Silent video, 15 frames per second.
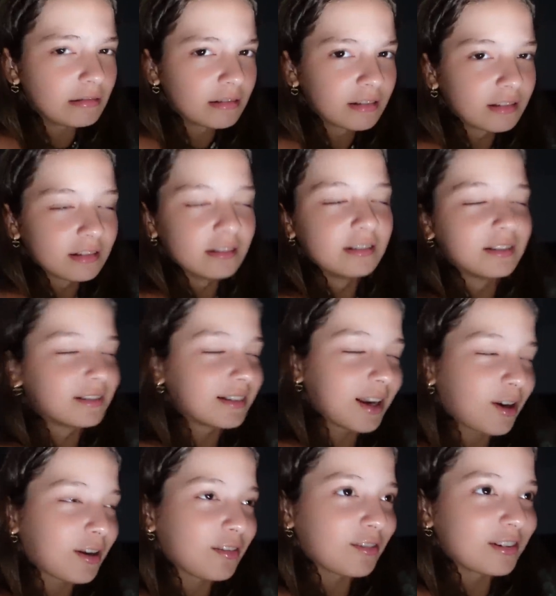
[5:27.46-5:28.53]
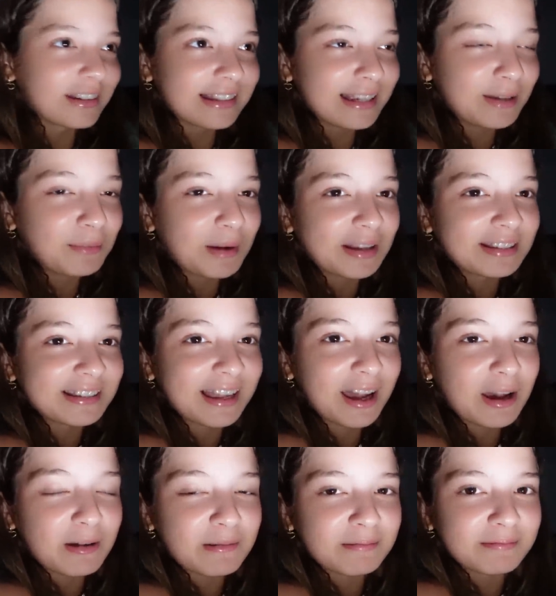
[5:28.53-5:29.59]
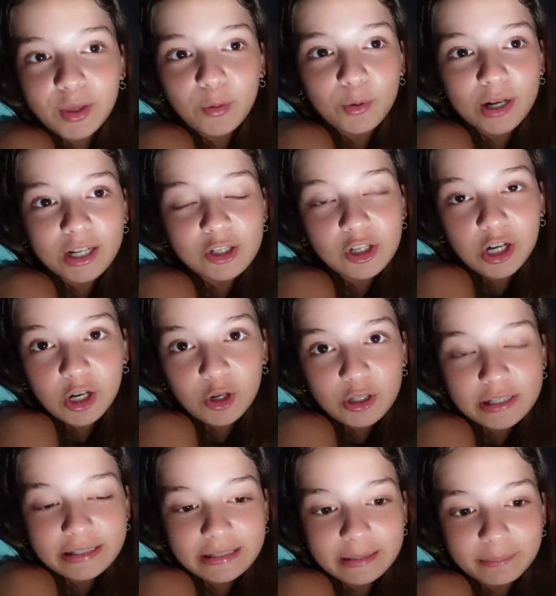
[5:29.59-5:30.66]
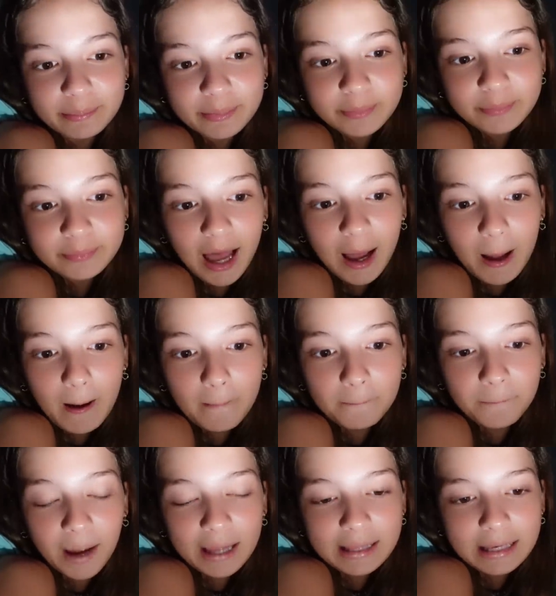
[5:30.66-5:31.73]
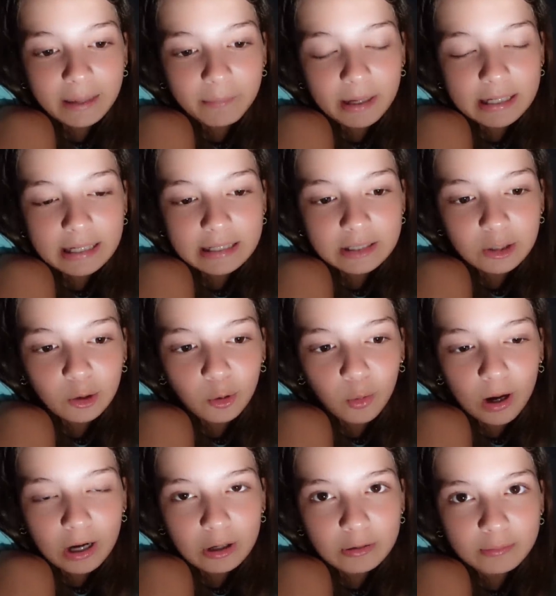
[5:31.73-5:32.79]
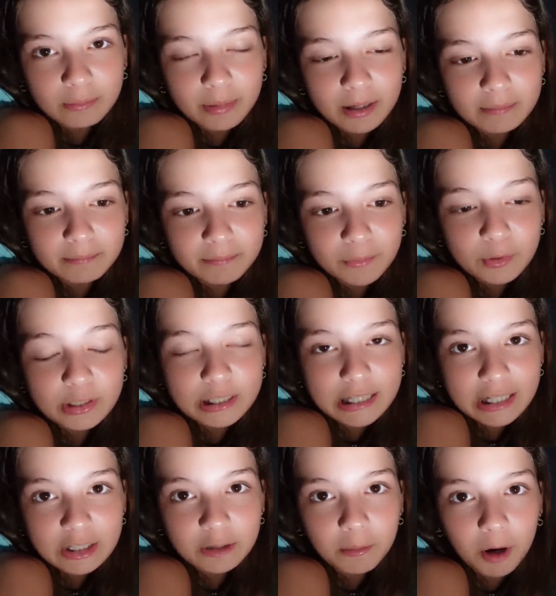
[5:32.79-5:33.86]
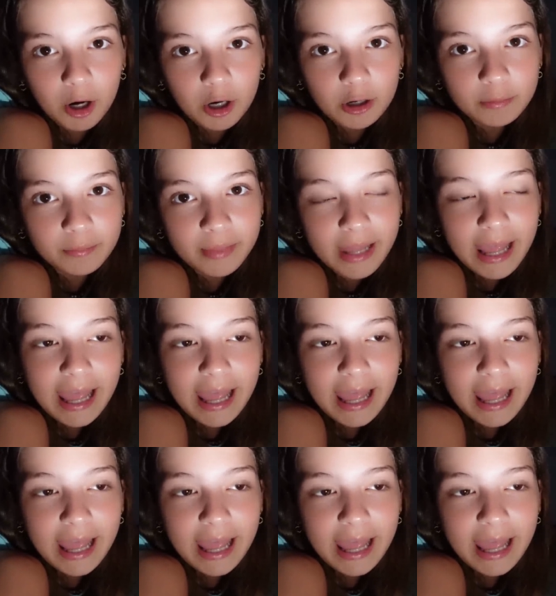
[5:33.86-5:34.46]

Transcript: Ooh, I don't even want to think about that. We're going to try to go to sleep. I think it might take us a little while, but we'll see you guys tomorrow.